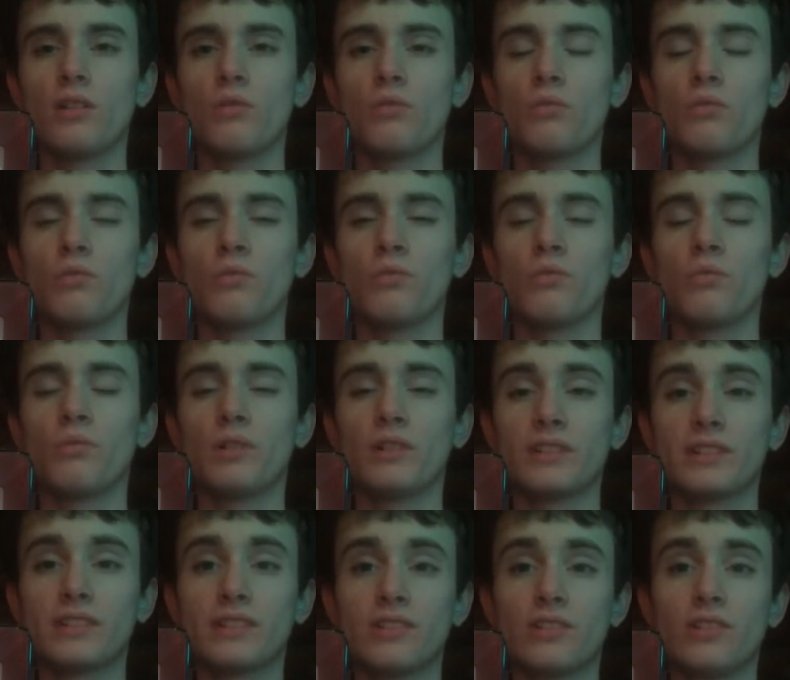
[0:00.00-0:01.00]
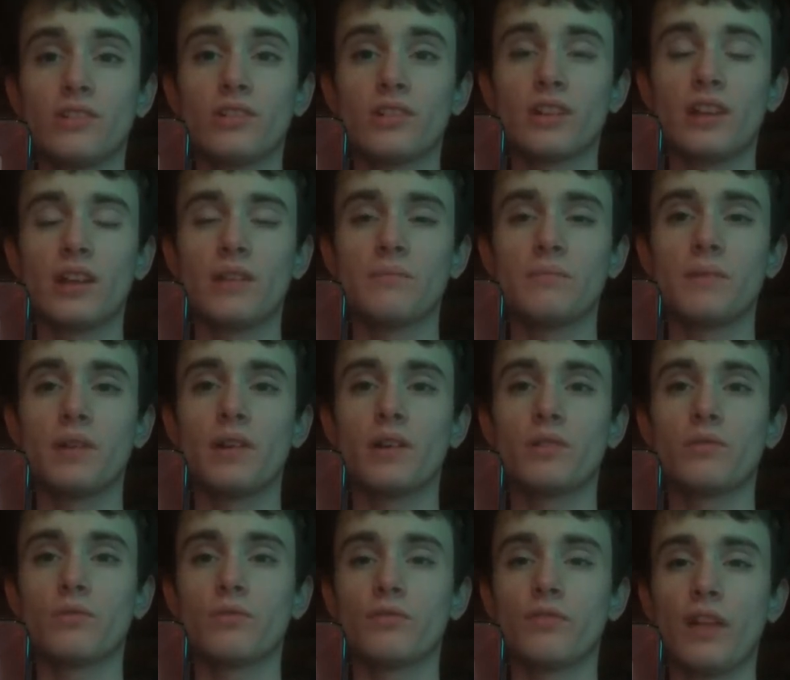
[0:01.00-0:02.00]
wants to get
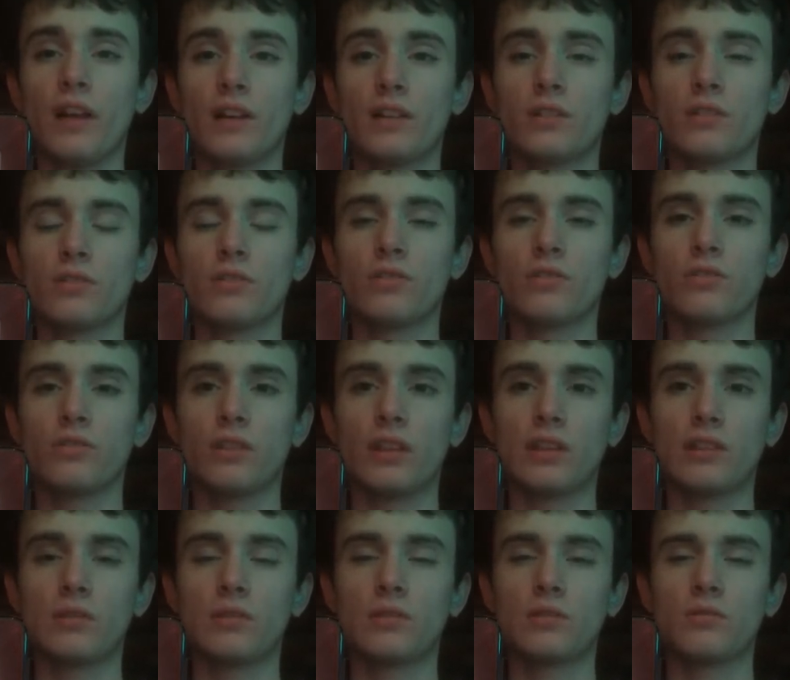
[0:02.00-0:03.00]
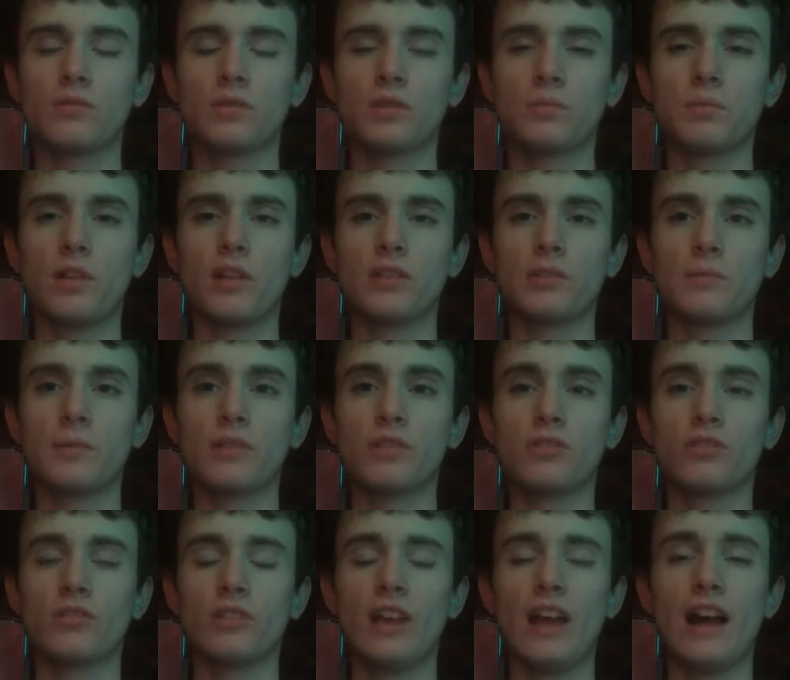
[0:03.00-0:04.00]
married with that girl, so that's basically what the plot's about.
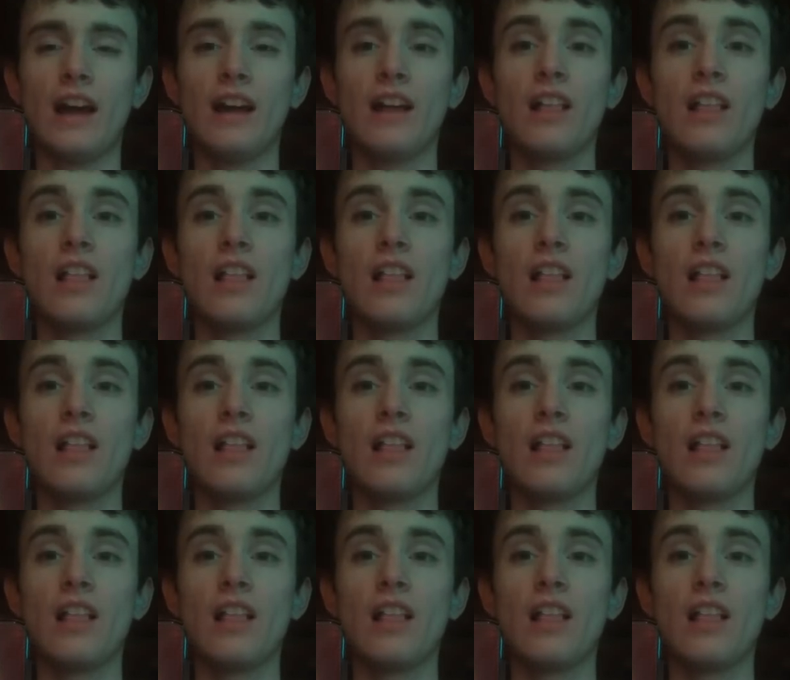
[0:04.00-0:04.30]
So yeah.